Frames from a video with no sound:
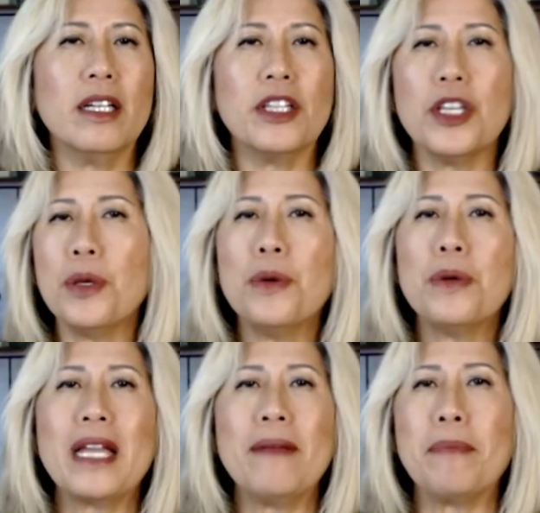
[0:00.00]
You
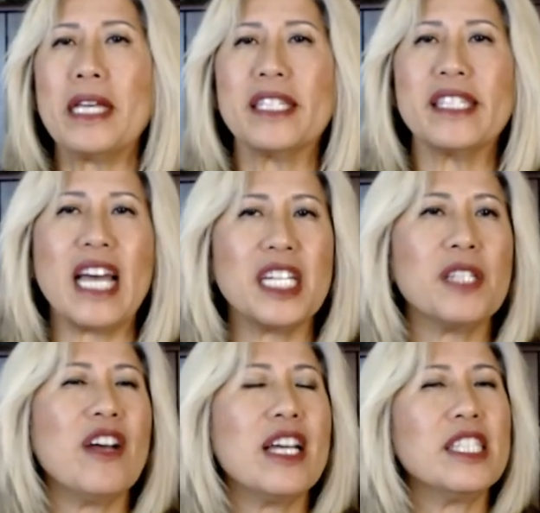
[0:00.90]
can be a
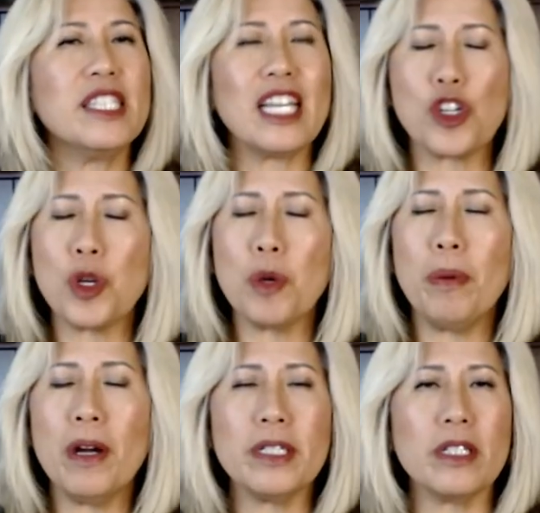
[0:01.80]
satisfying sexual
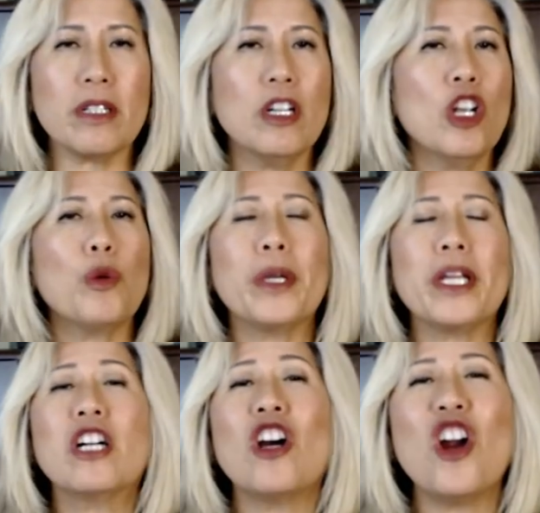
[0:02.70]
partner
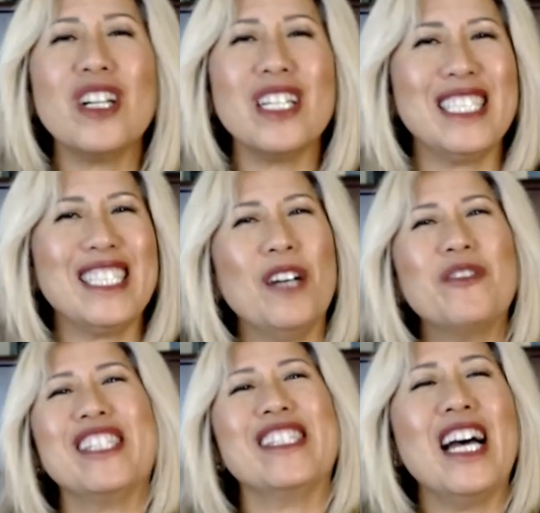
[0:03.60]
regardless of
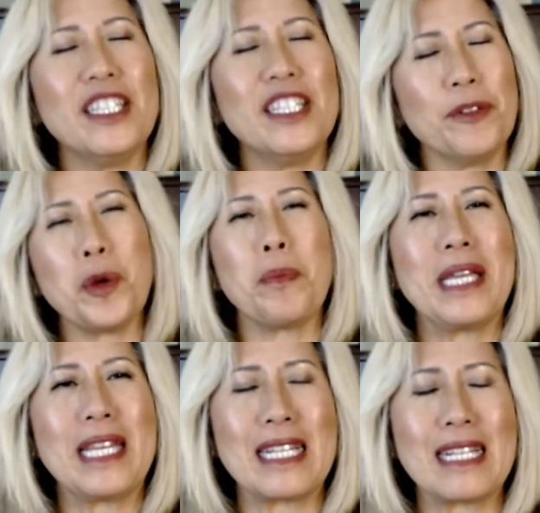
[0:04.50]
the size of your
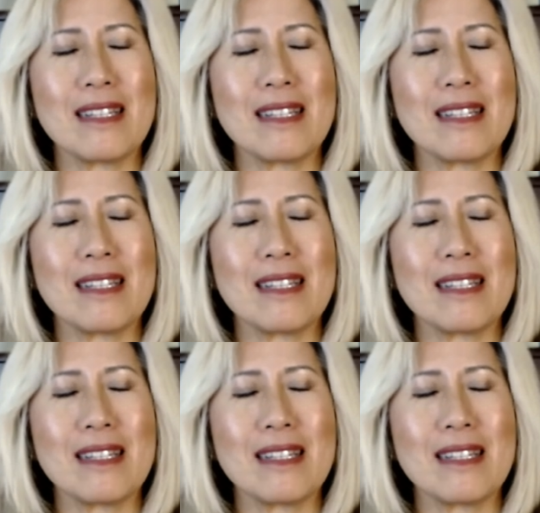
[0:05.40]
penis.